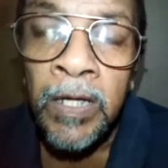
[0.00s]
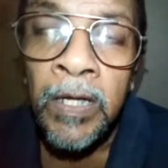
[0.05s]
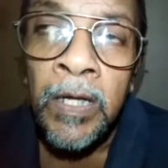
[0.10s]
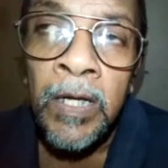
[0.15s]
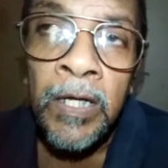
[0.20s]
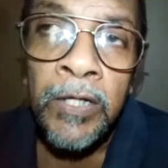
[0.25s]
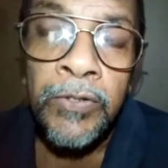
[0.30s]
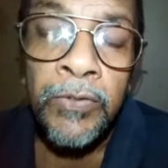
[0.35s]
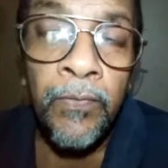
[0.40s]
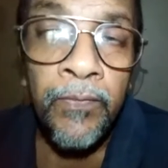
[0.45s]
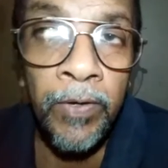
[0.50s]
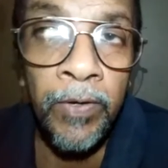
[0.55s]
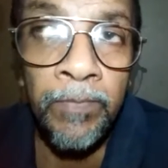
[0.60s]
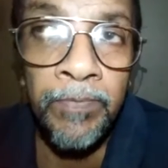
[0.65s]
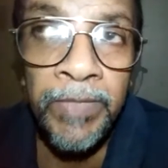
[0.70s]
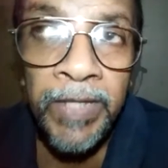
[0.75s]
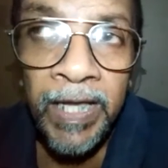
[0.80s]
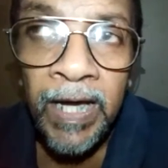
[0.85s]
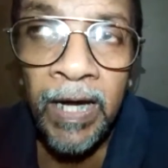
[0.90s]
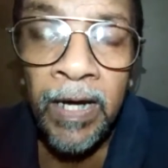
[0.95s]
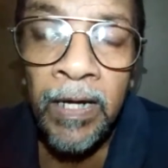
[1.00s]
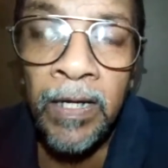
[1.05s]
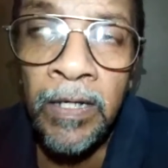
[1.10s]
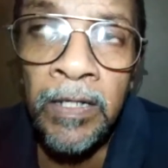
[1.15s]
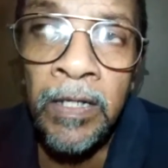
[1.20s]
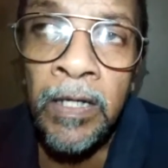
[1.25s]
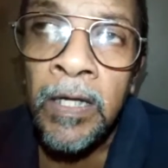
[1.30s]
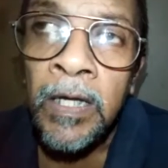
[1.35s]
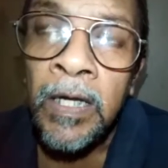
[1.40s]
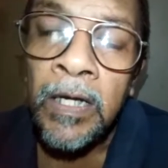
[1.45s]
So from there,
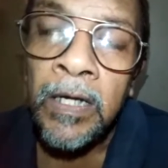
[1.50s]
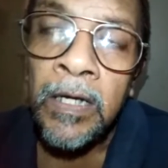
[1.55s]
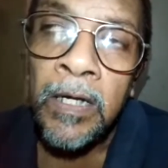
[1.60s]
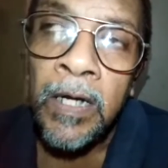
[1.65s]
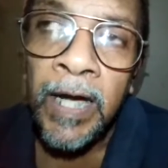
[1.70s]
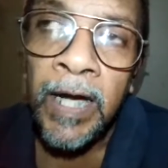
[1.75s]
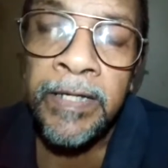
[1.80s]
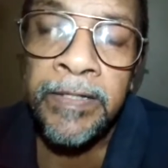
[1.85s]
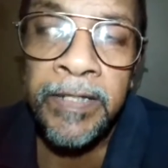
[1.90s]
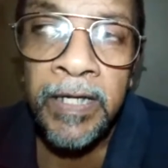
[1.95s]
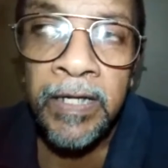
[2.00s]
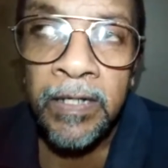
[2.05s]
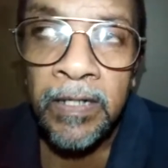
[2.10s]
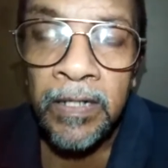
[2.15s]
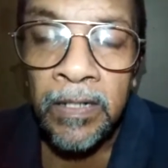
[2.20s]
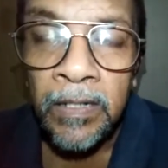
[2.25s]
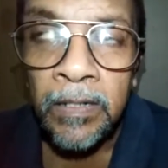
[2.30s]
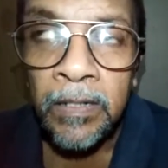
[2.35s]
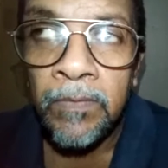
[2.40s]
I think